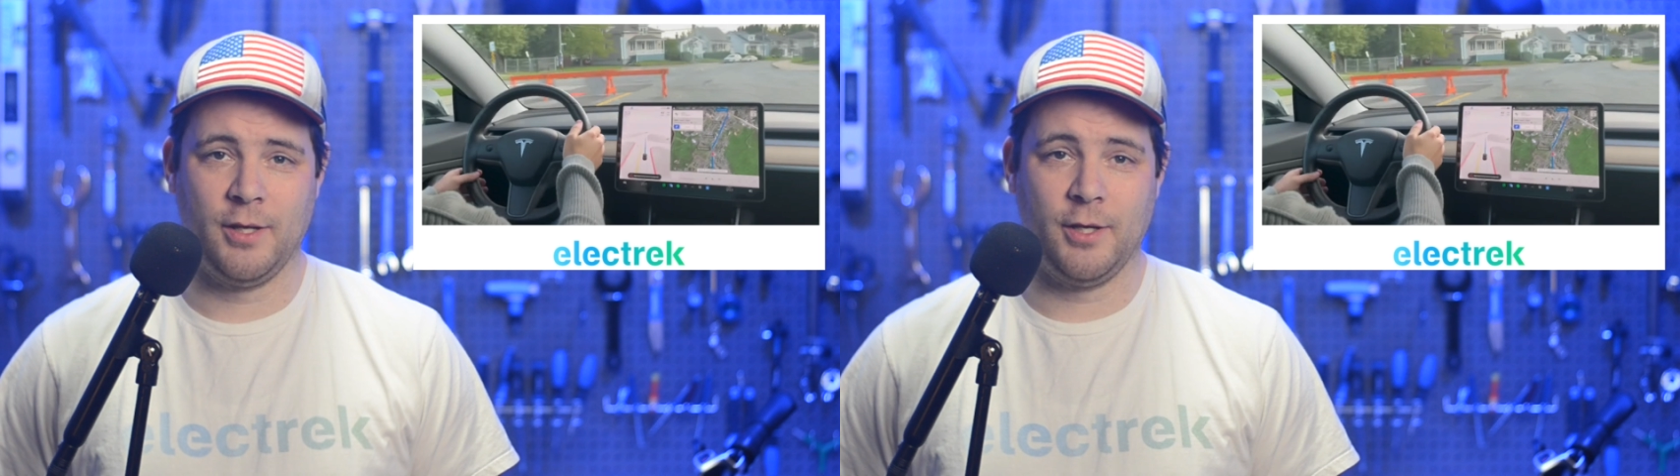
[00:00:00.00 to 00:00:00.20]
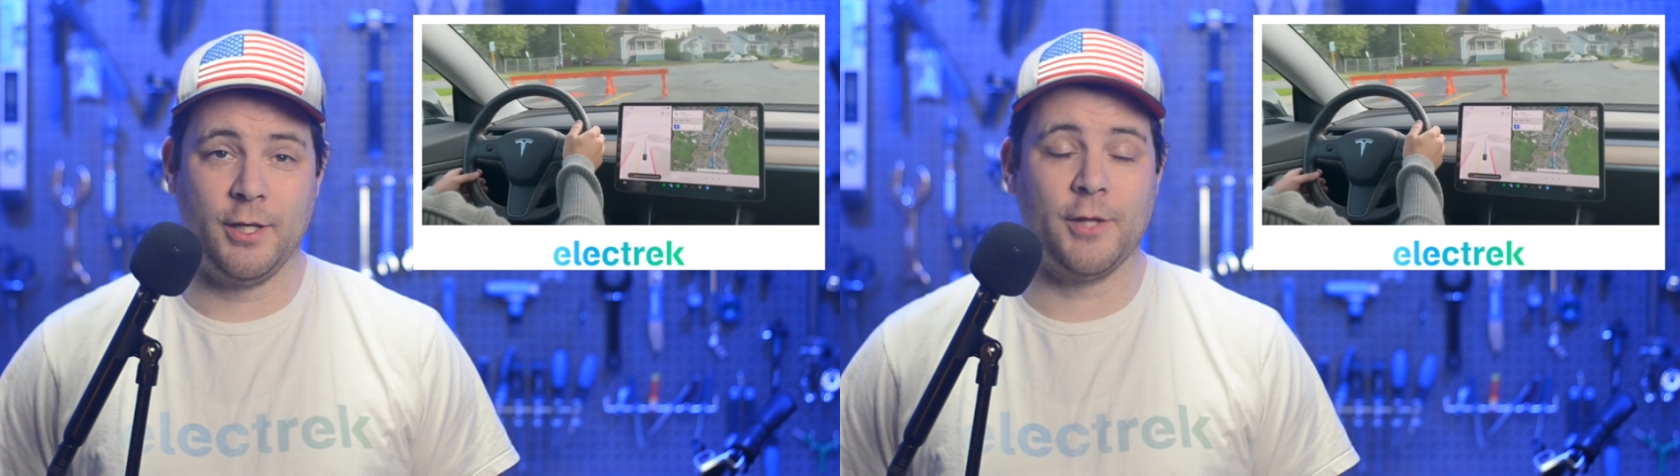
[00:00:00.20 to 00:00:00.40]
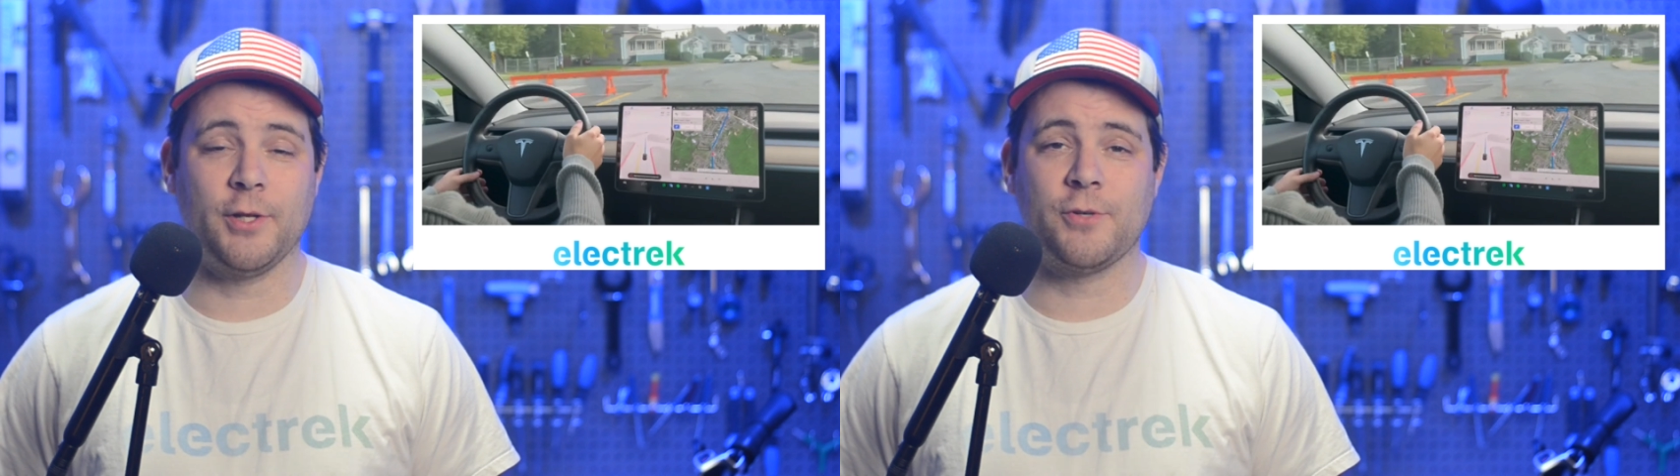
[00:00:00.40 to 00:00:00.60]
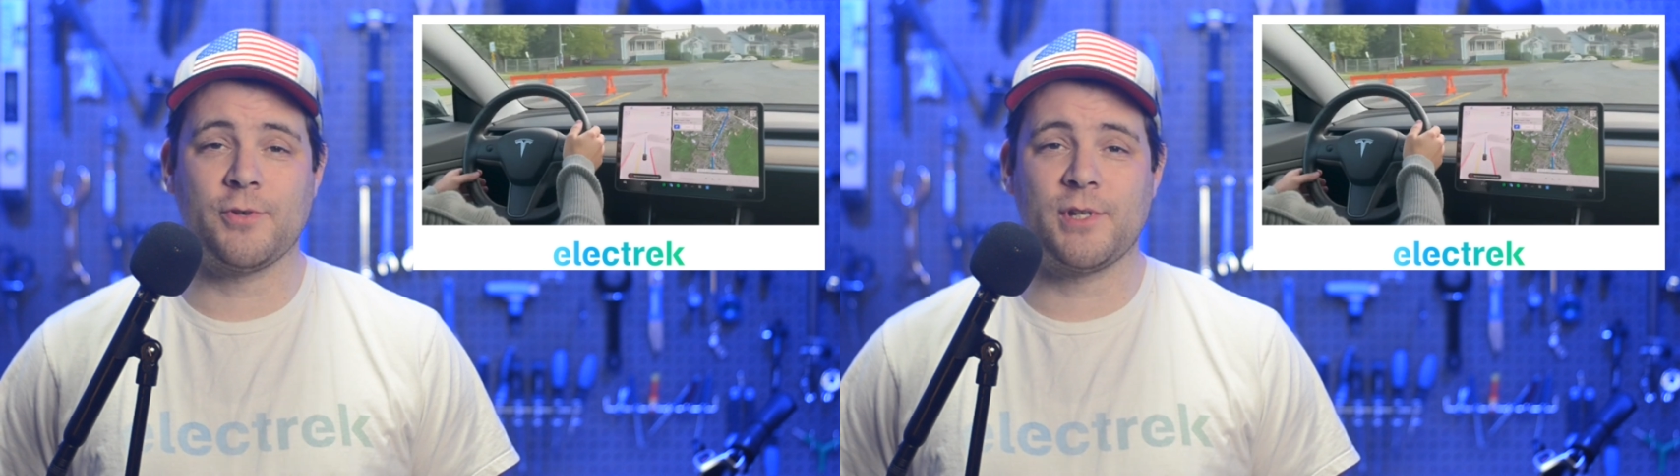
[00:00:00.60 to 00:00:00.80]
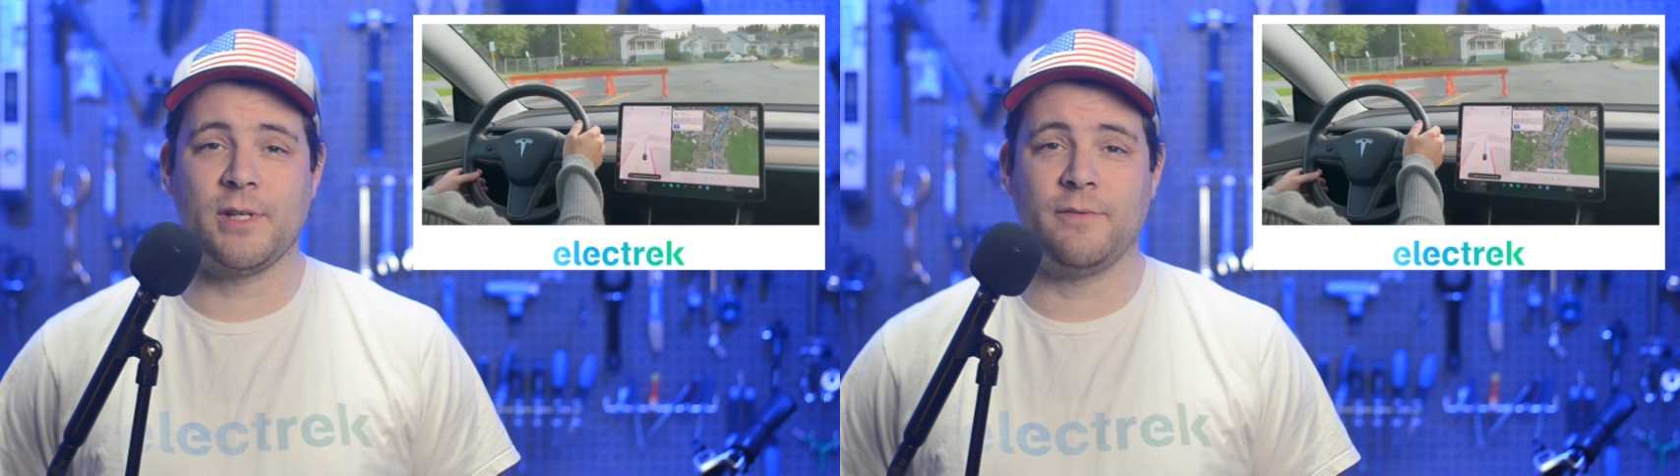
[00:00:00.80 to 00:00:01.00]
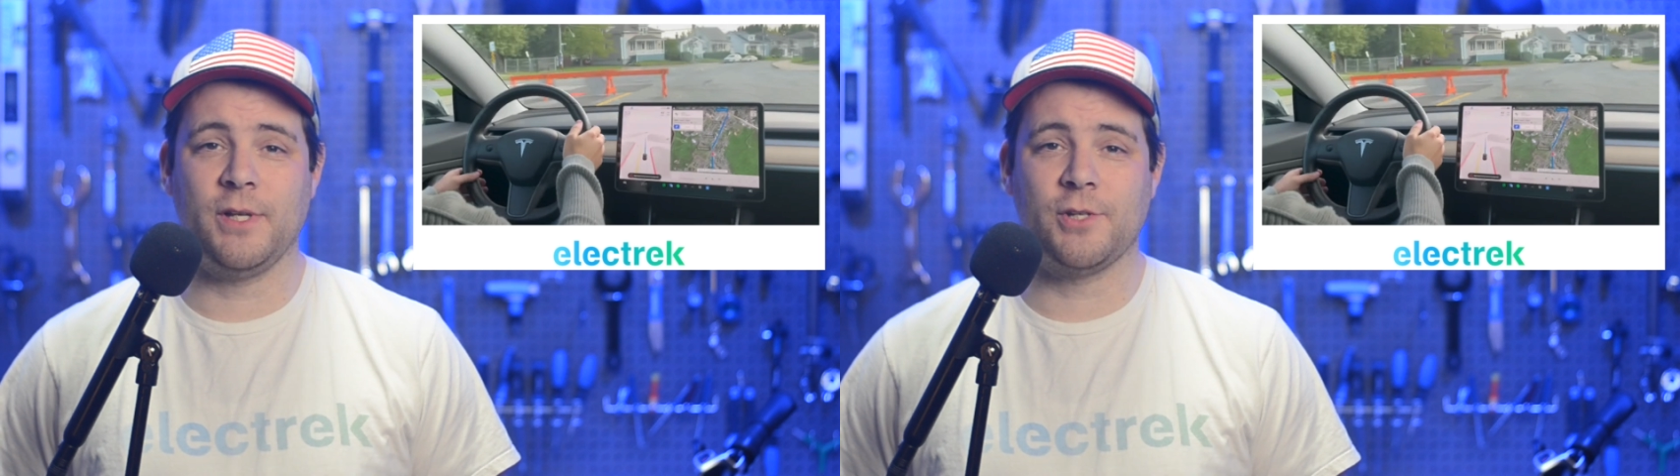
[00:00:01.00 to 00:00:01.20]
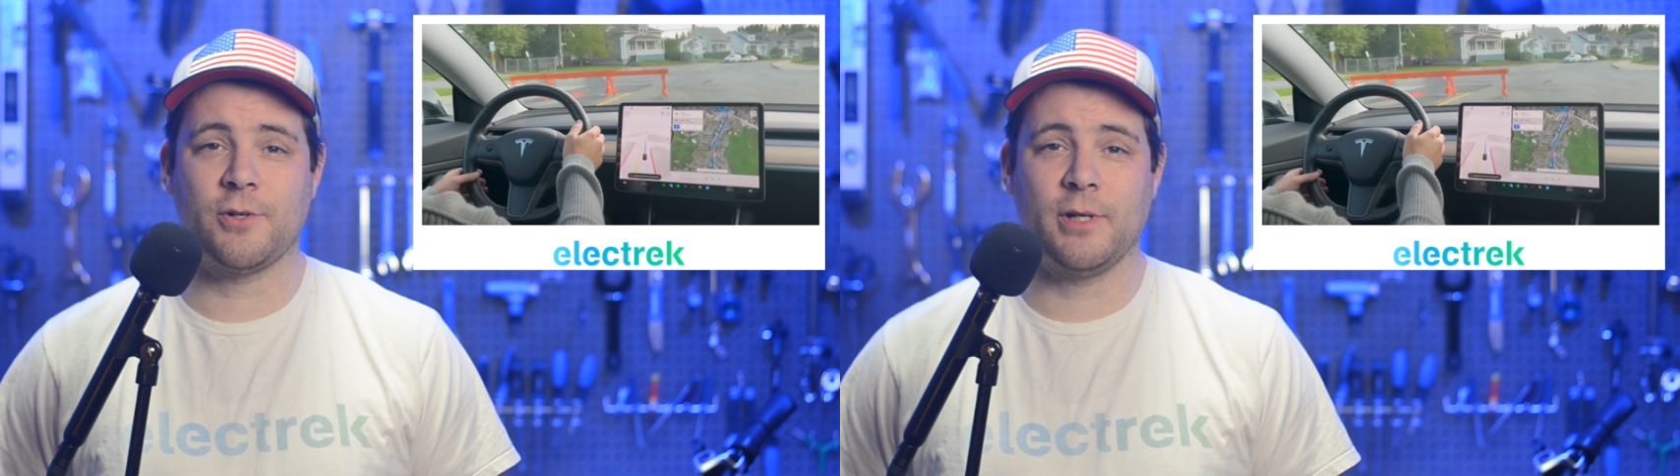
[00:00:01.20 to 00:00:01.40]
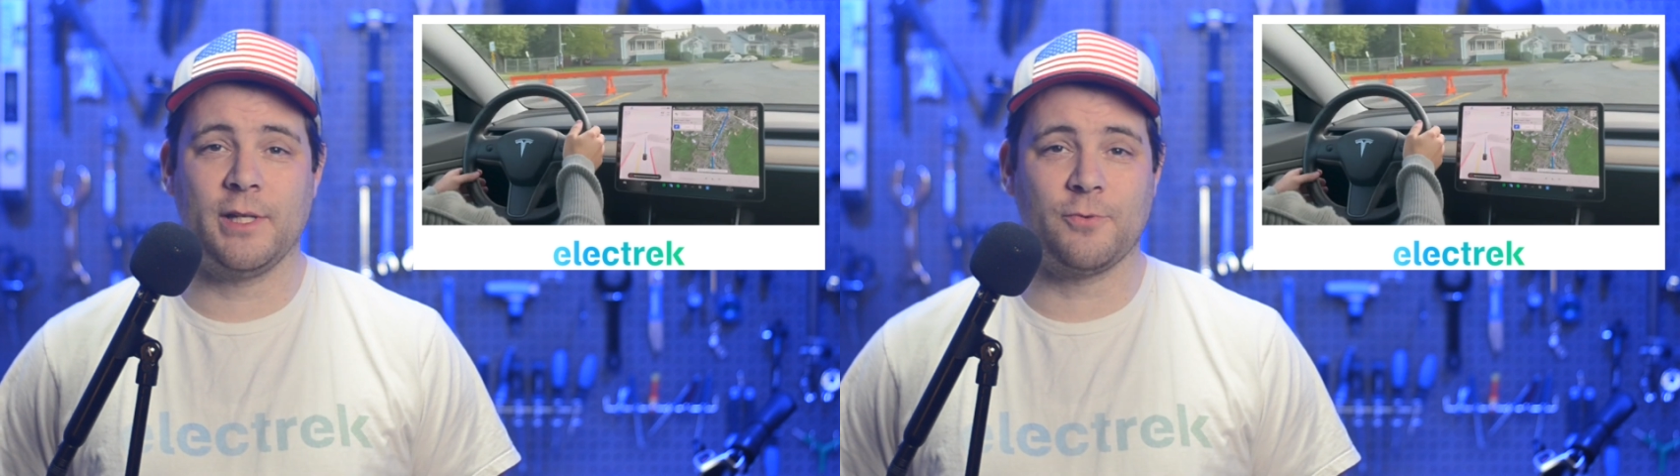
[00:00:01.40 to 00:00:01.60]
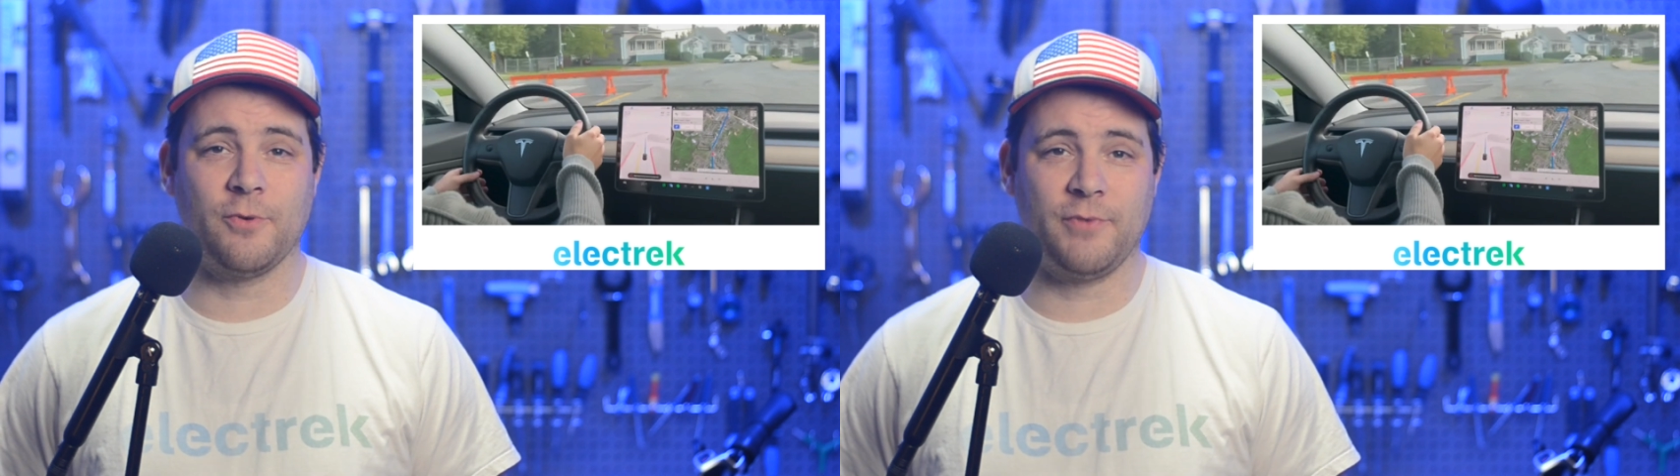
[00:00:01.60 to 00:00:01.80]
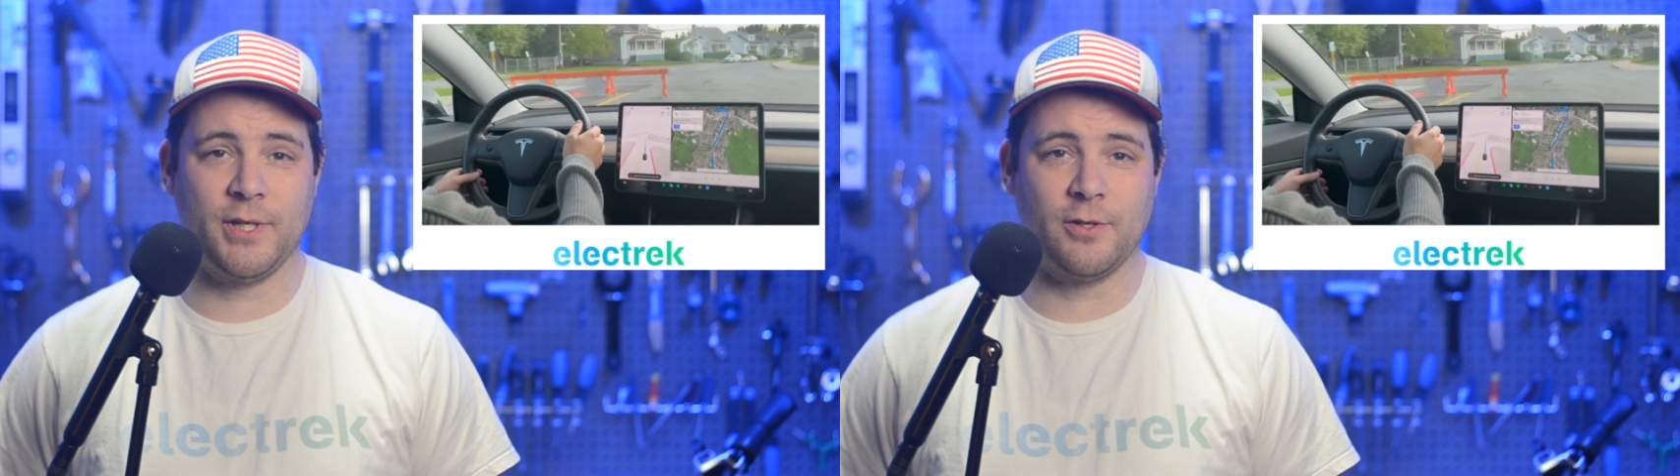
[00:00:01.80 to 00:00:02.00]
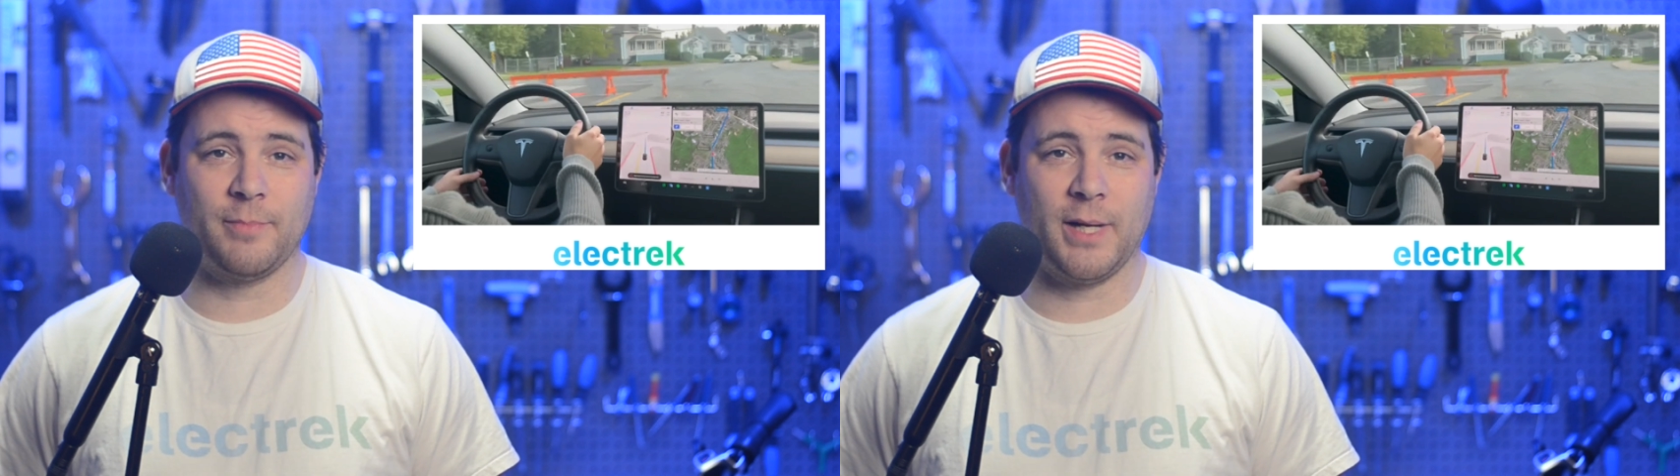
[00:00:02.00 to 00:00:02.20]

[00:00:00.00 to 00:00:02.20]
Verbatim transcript: Another interesting feature is revealed